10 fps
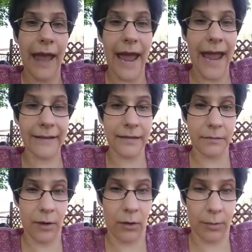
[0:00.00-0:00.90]
X
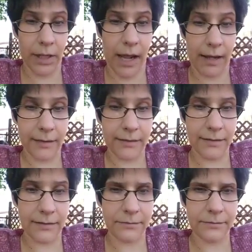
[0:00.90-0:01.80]
amount of
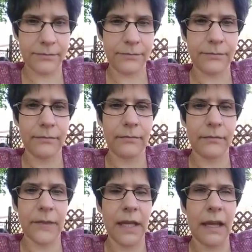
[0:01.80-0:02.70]
blocks,
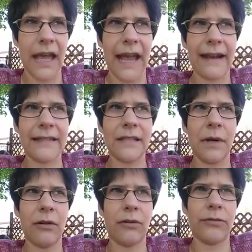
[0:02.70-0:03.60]
X
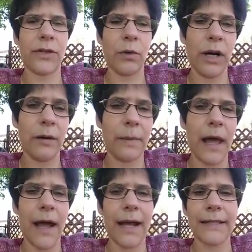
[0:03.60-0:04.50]
amount of square
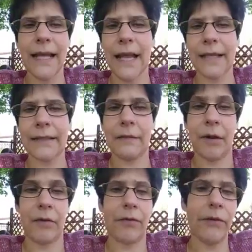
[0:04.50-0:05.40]
blocks, X
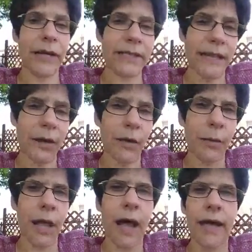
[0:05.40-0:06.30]
amount of rectangle
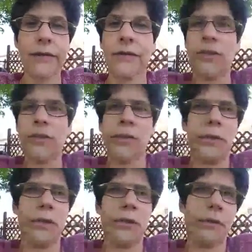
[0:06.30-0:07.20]
blocks. You
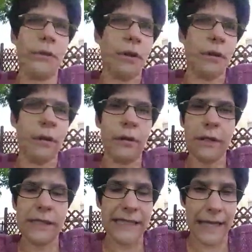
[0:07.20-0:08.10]
can
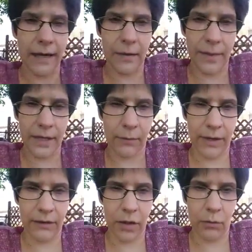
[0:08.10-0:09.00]
set it up any way
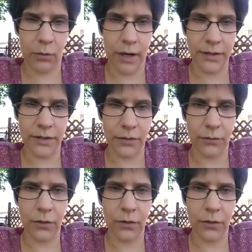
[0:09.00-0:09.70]
that you want to.